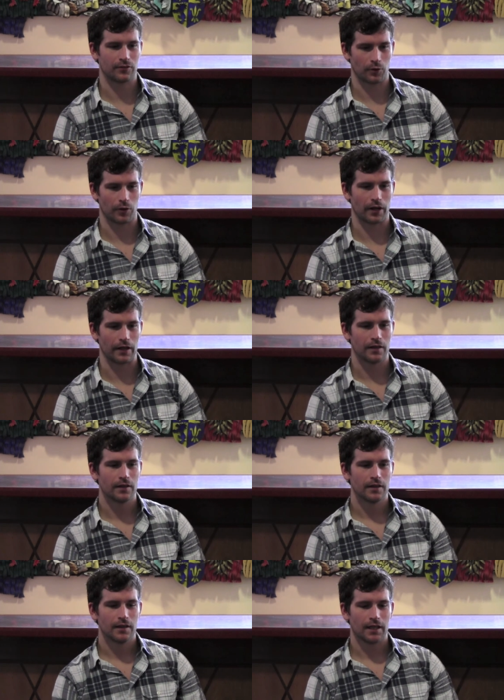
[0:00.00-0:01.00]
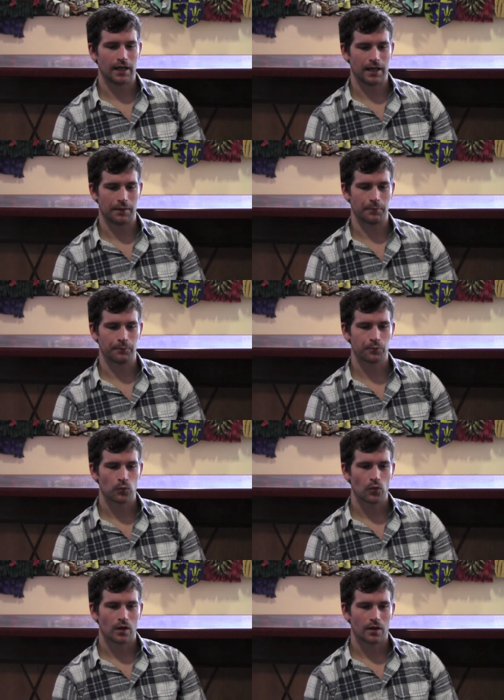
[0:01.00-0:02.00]
story, um,
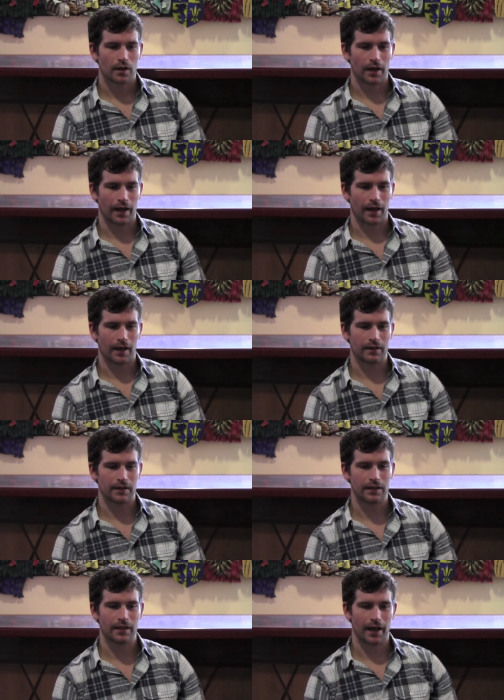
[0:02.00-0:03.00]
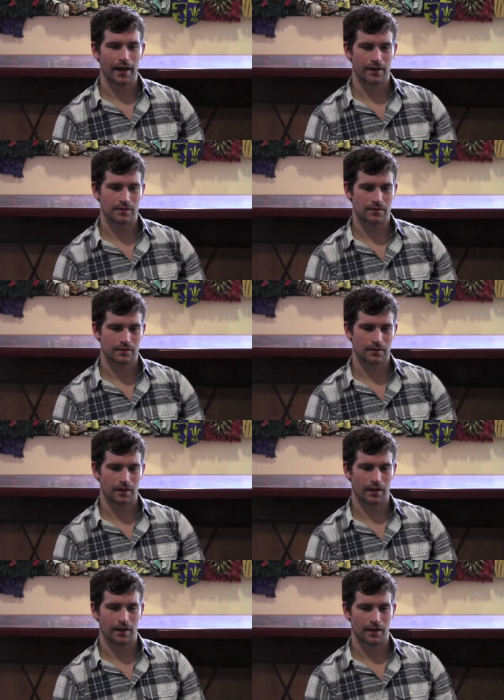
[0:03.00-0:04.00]
and he has
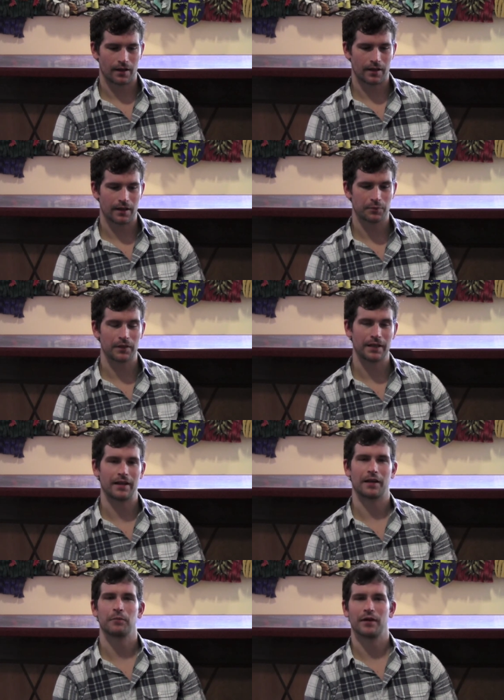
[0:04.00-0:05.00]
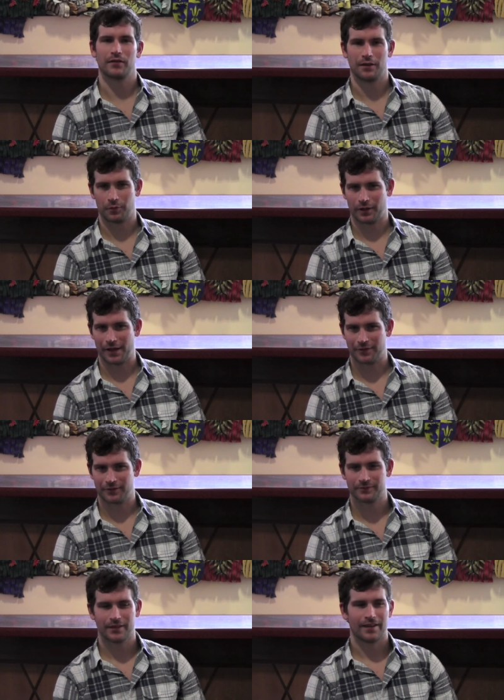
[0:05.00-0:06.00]
uh, he's been leading a bit of a double life,
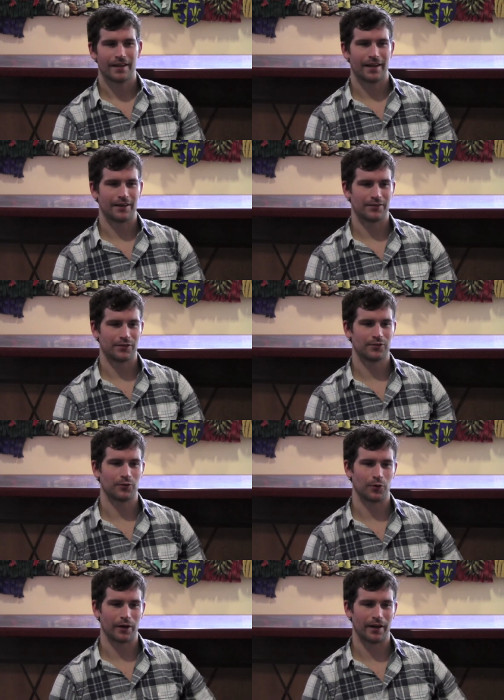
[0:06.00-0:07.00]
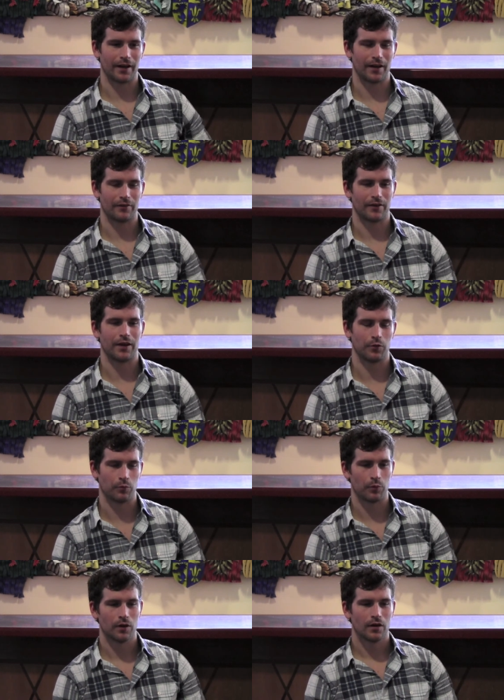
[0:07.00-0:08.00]
and it's the story of
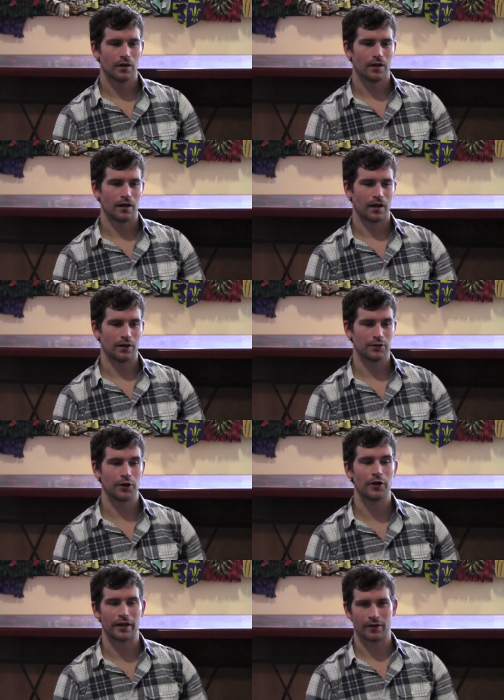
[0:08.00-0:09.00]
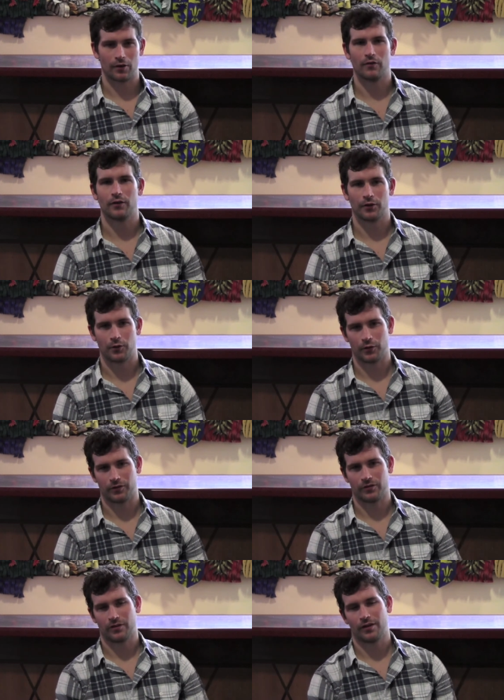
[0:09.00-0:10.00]
him uh, learning over the
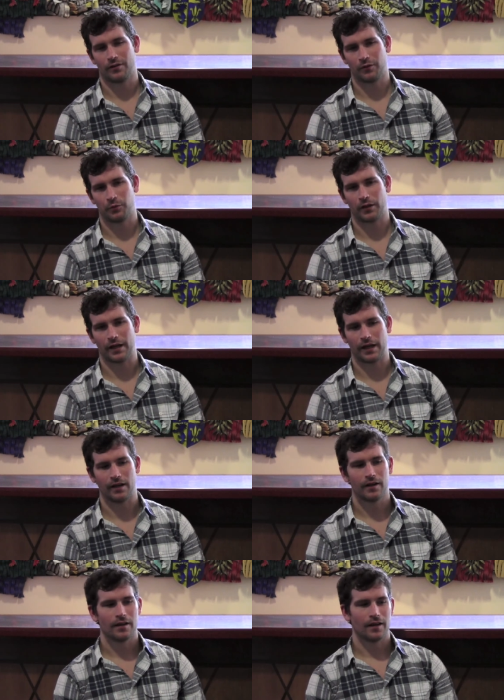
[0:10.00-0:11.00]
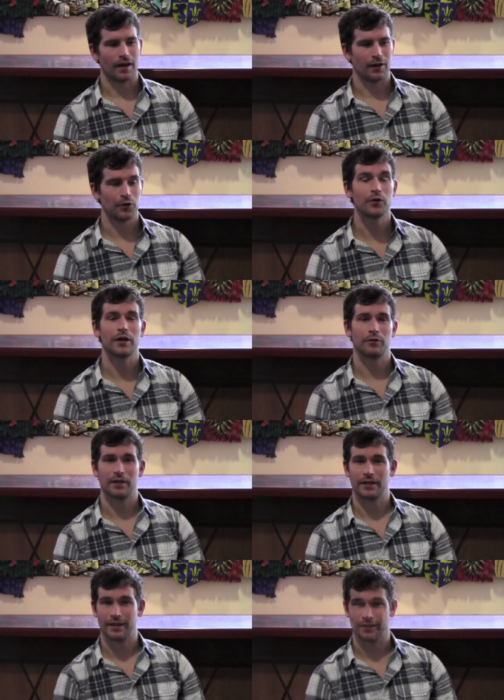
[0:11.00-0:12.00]
course of the play uh, who he
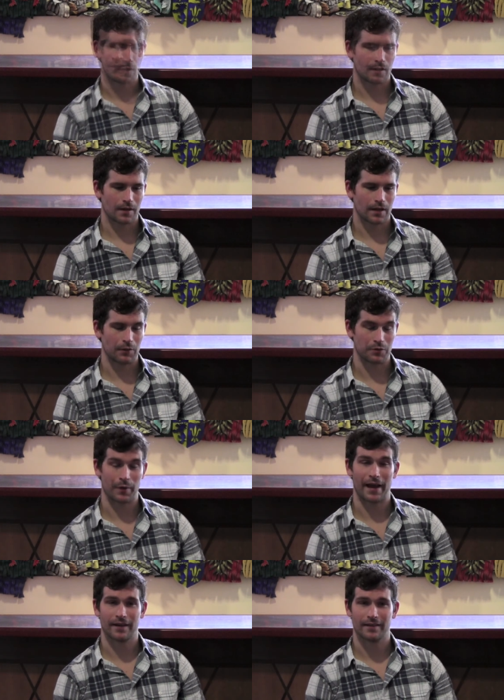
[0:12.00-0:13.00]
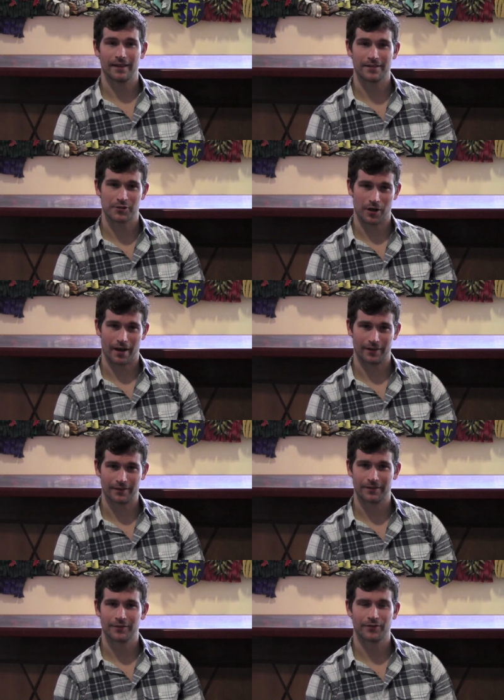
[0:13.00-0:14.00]
really is. He was abandoned as a
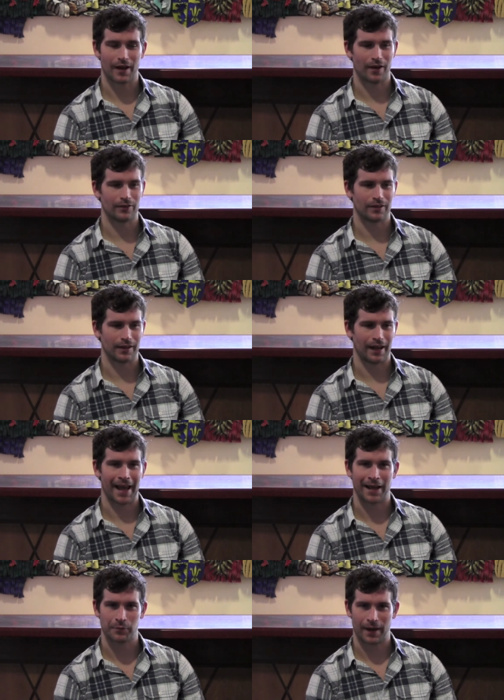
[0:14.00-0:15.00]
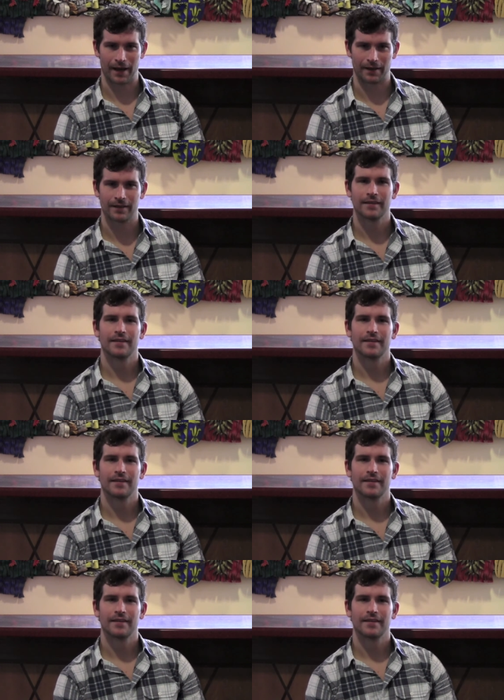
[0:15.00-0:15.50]
child, found in a handbag